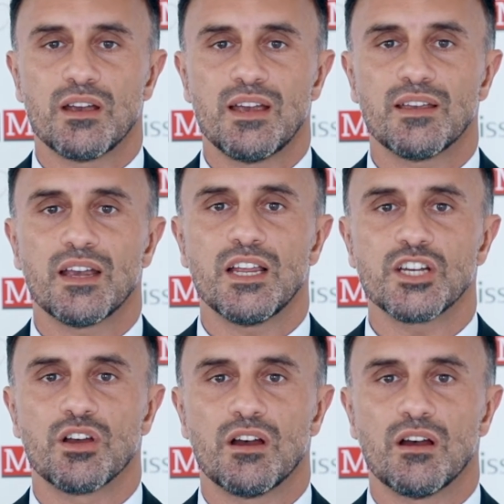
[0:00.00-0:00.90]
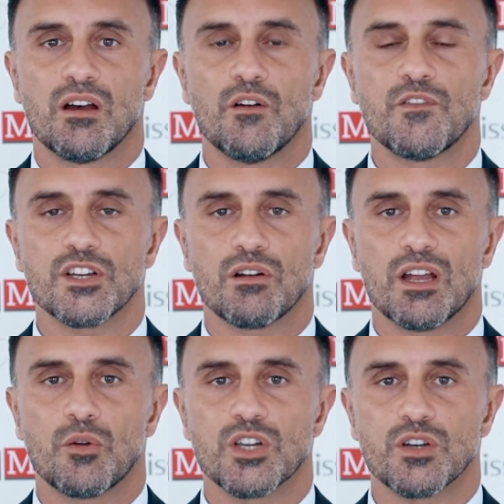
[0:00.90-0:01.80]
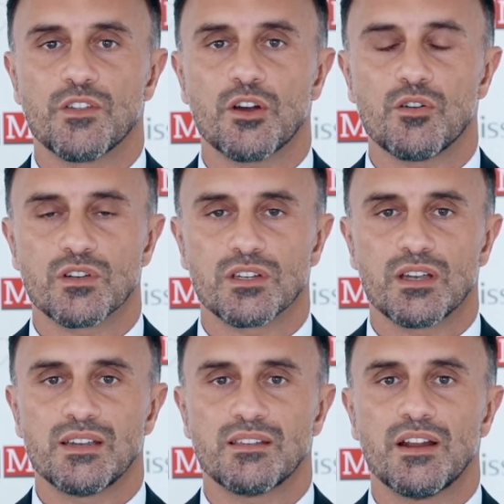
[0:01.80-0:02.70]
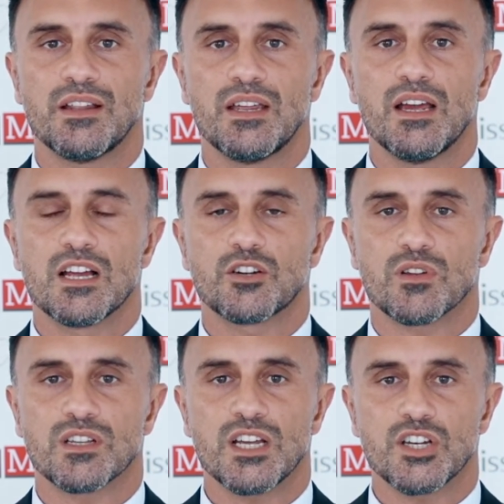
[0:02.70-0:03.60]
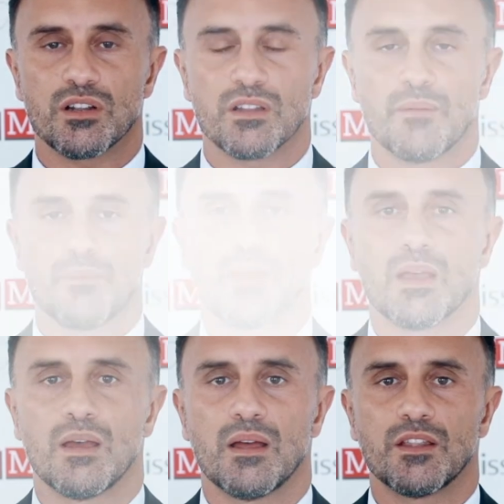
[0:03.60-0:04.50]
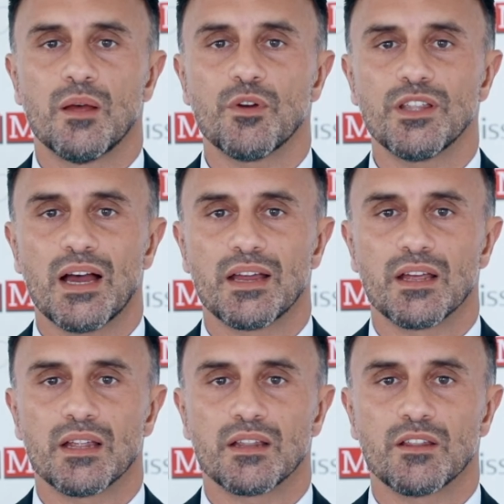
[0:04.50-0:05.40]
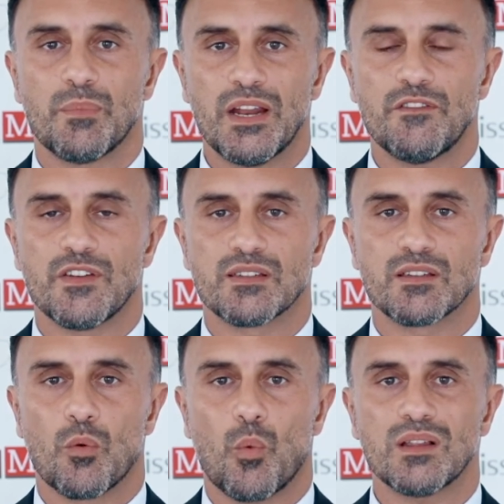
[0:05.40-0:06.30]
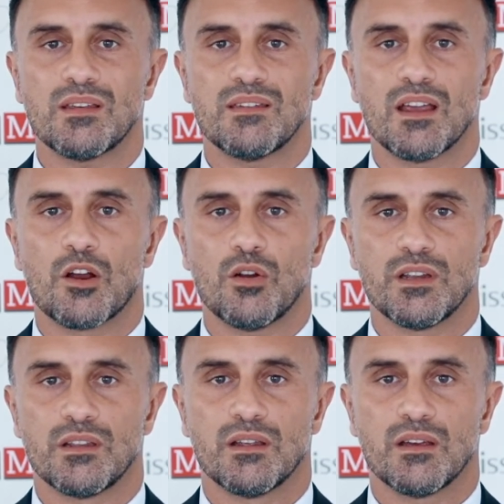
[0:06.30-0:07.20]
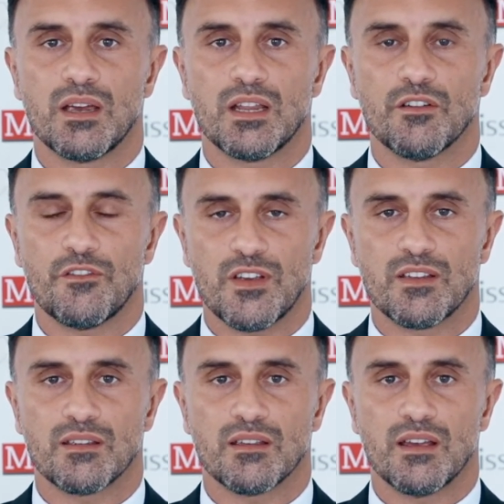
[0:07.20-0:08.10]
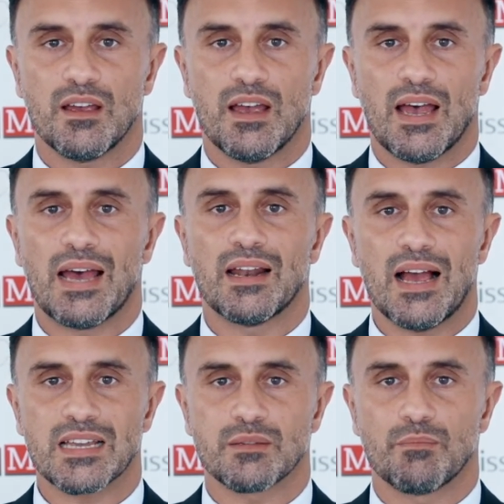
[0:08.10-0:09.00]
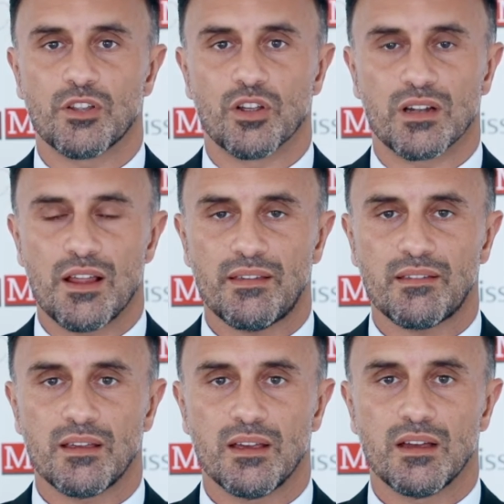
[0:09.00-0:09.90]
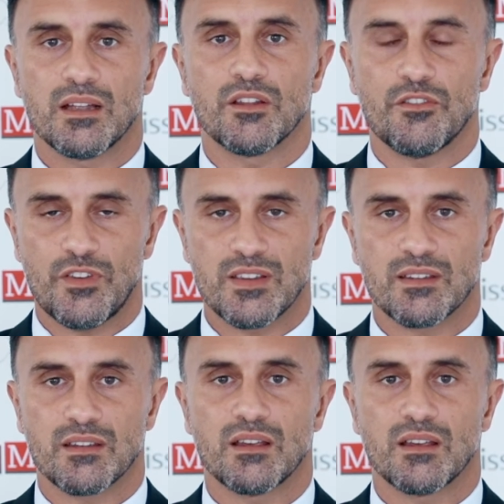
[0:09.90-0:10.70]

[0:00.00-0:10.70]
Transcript: Is English the official language of the course? Is there any translation? Number 9, the benefits. What is included in the fees? And last but not least, the fees.